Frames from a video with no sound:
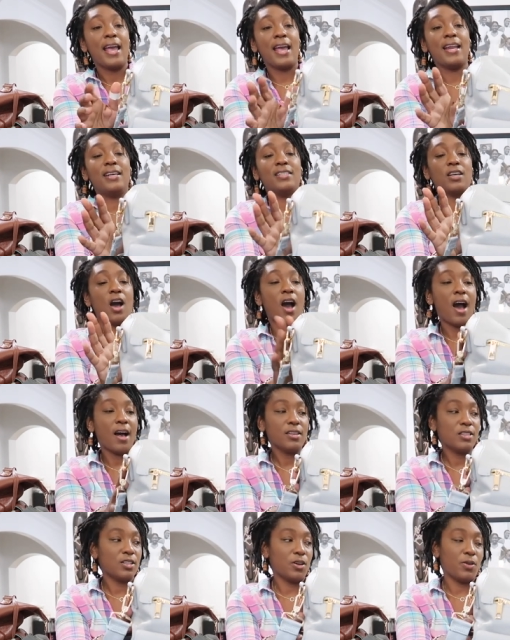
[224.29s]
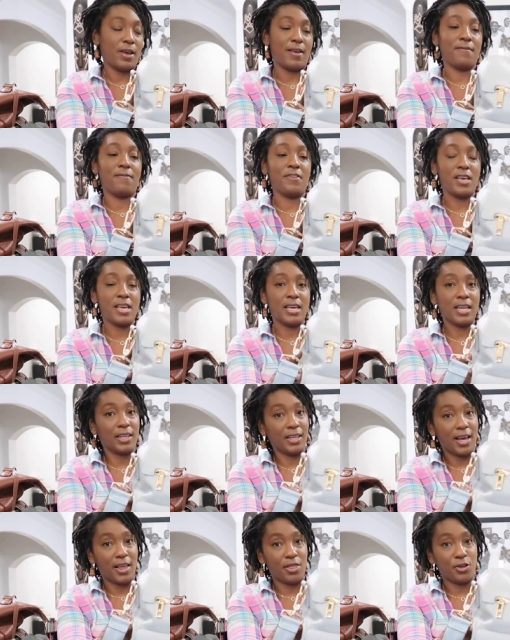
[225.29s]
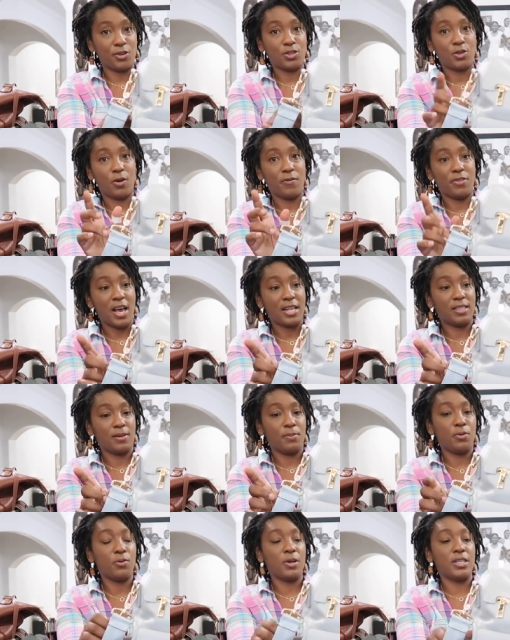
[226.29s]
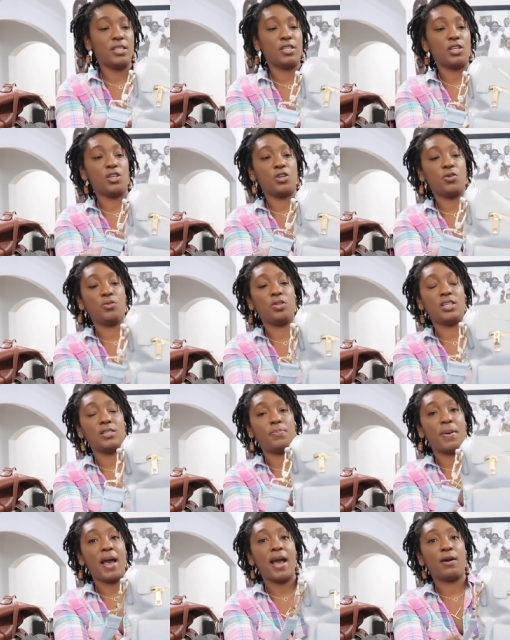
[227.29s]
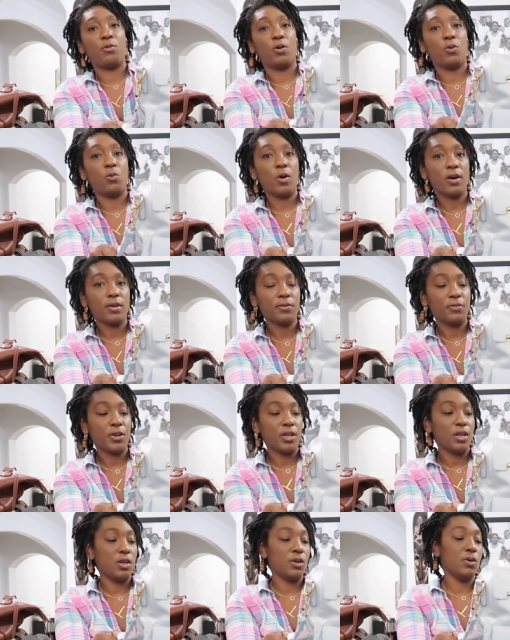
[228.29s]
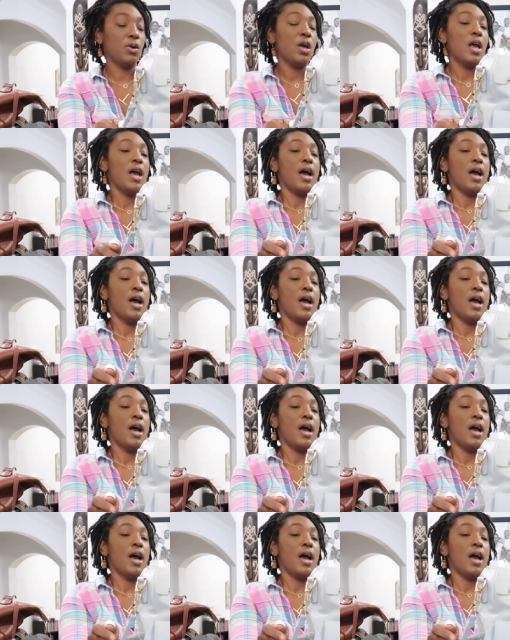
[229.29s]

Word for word: It is also a vegan leather, so if that's important to you, this bag will work for you.